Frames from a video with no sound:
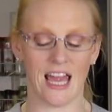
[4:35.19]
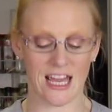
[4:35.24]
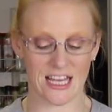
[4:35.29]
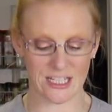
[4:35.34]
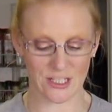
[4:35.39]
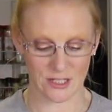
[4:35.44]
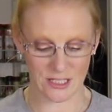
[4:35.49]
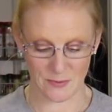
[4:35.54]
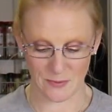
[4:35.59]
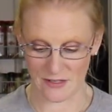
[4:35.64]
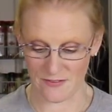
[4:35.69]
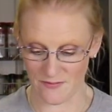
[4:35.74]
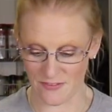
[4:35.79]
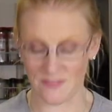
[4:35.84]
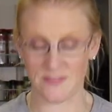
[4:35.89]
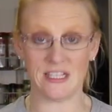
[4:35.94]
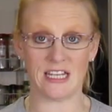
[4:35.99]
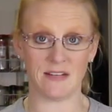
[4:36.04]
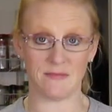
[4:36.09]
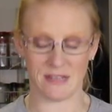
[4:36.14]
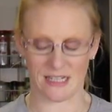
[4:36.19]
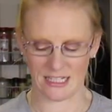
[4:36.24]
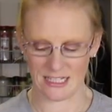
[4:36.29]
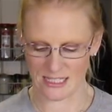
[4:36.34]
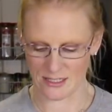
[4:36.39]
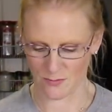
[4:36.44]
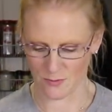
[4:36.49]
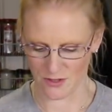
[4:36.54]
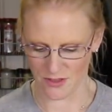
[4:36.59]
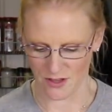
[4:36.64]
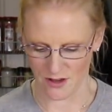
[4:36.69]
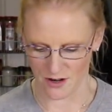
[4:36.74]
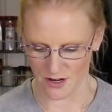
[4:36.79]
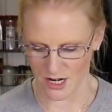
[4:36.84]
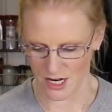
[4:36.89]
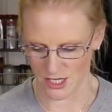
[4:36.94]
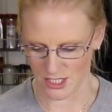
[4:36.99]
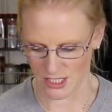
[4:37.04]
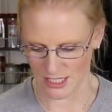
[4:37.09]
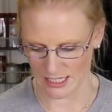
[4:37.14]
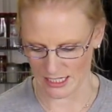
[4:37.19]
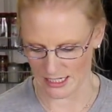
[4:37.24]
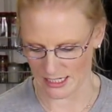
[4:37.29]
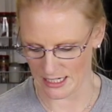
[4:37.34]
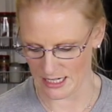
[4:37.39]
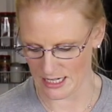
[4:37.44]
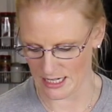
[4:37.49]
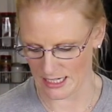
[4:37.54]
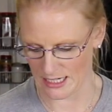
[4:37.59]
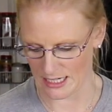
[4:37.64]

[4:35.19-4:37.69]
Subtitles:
So it's been 15 minutes with our chicken,